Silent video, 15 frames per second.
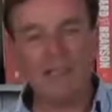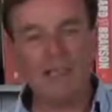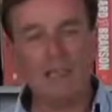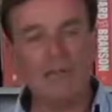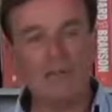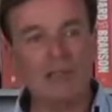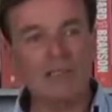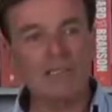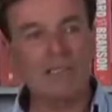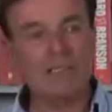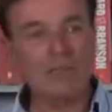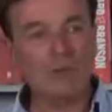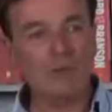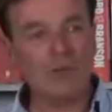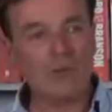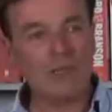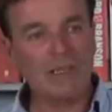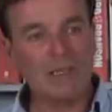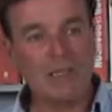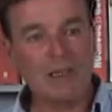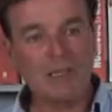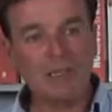that as a subsequent to
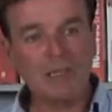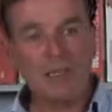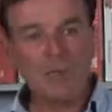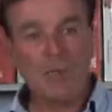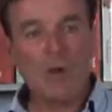that,